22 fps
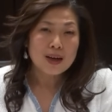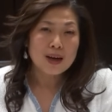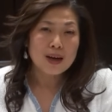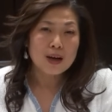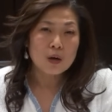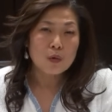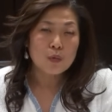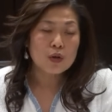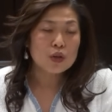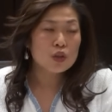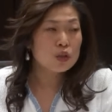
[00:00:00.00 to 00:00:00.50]

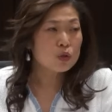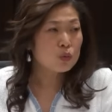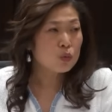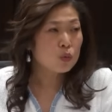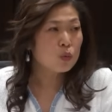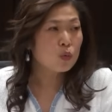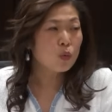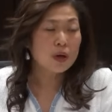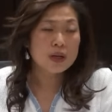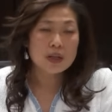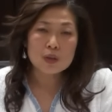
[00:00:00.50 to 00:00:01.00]
uh, which is
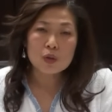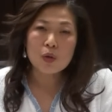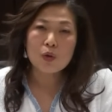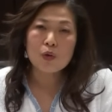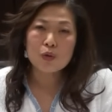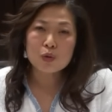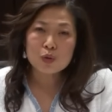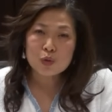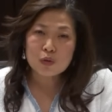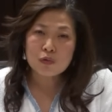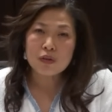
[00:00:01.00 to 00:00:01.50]
what is
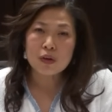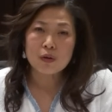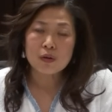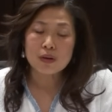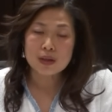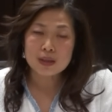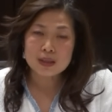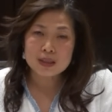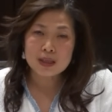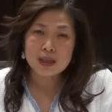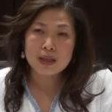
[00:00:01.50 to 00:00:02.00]
also
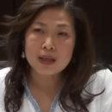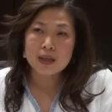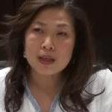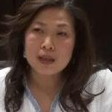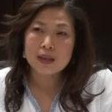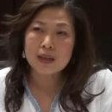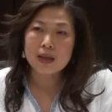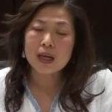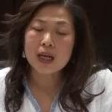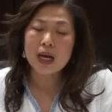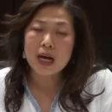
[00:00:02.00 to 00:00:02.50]
very
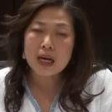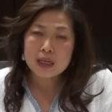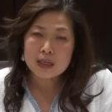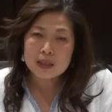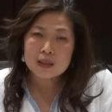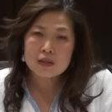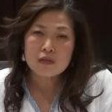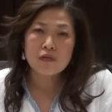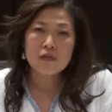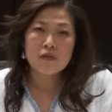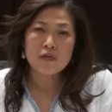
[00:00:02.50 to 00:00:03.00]
exciting, the
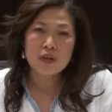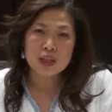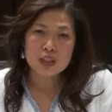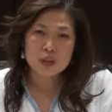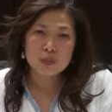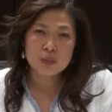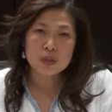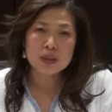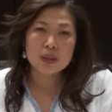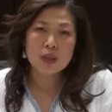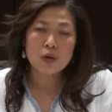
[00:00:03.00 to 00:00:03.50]
kinds of
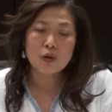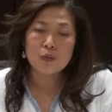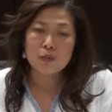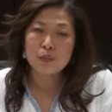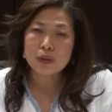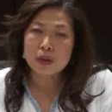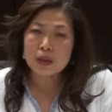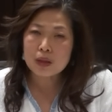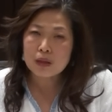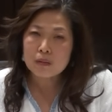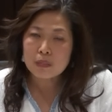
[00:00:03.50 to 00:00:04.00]
investments that are
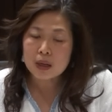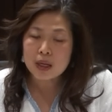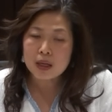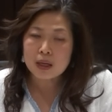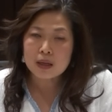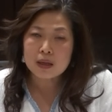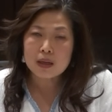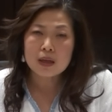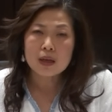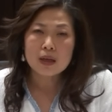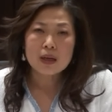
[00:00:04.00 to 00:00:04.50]
being
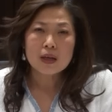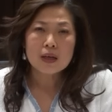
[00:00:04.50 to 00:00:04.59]
made